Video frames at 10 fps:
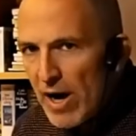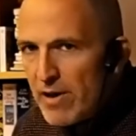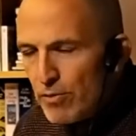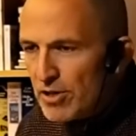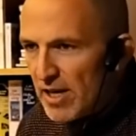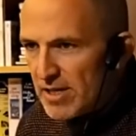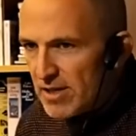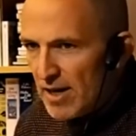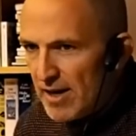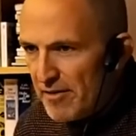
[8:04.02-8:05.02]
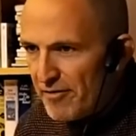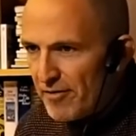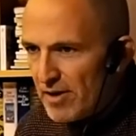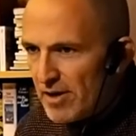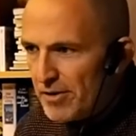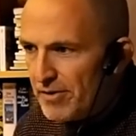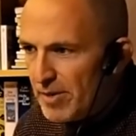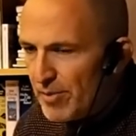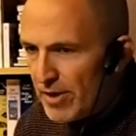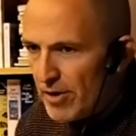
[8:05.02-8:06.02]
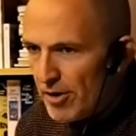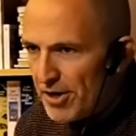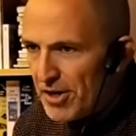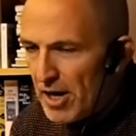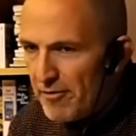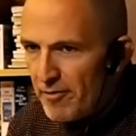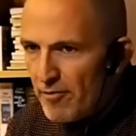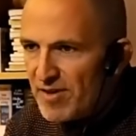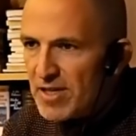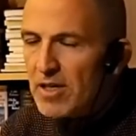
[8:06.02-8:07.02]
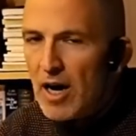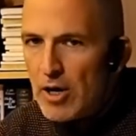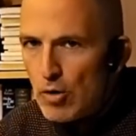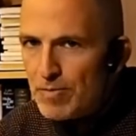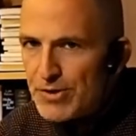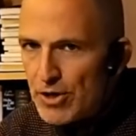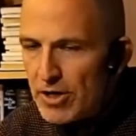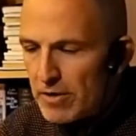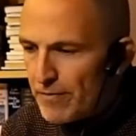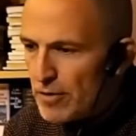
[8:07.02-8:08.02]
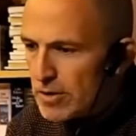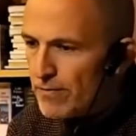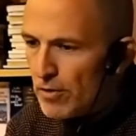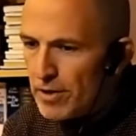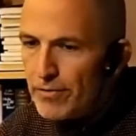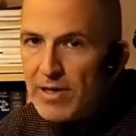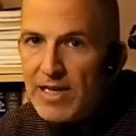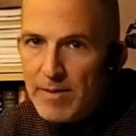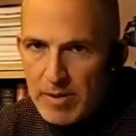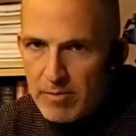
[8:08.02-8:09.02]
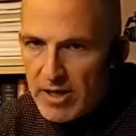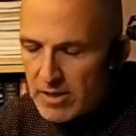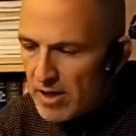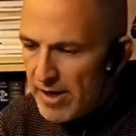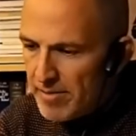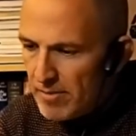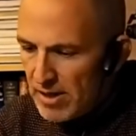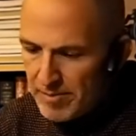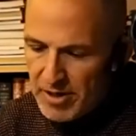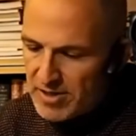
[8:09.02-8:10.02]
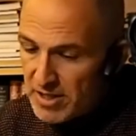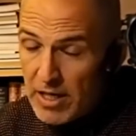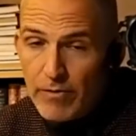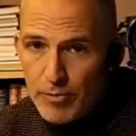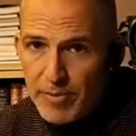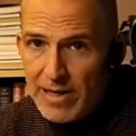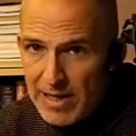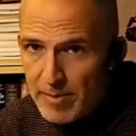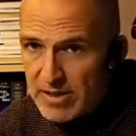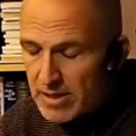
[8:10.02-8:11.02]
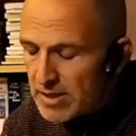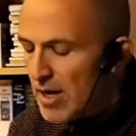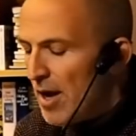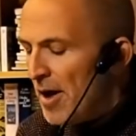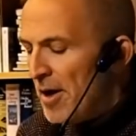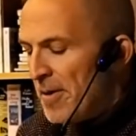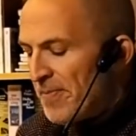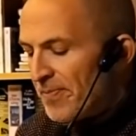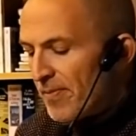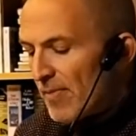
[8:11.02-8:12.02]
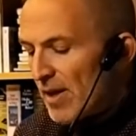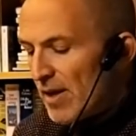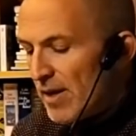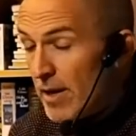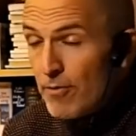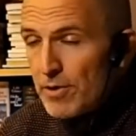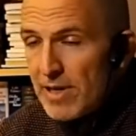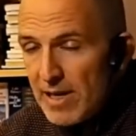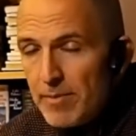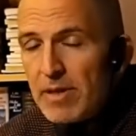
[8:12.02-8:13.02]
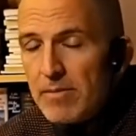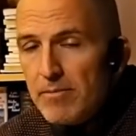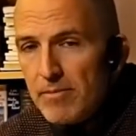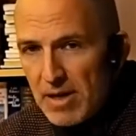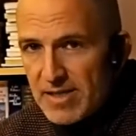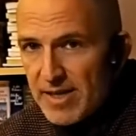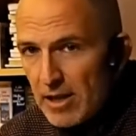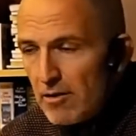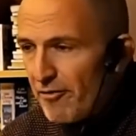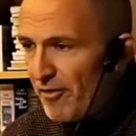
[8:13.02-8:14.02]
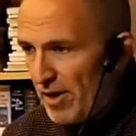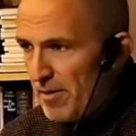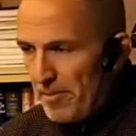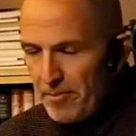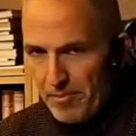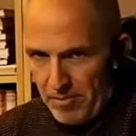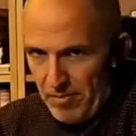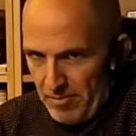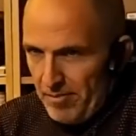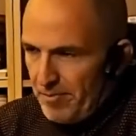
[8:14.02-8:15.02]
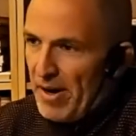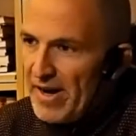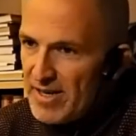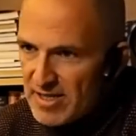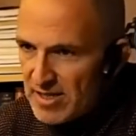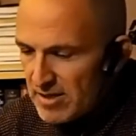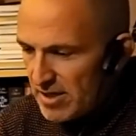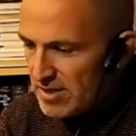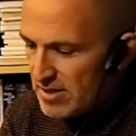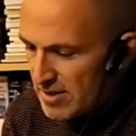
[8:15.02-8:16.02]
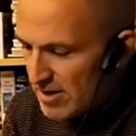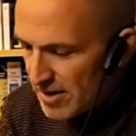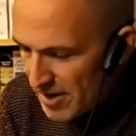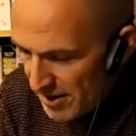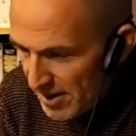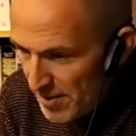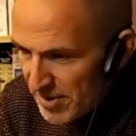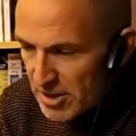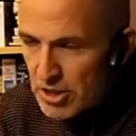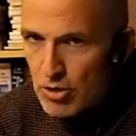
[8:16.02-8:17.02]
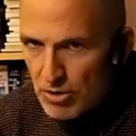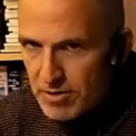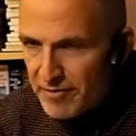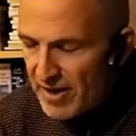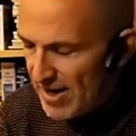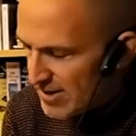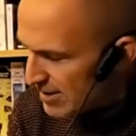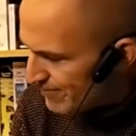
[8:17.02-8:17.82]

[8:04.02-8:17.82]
would I dive a rebreather on a dive with a guy open circuit? First of all, it would limit my time, because he would be limited. He would limit myself by his limited source of gas.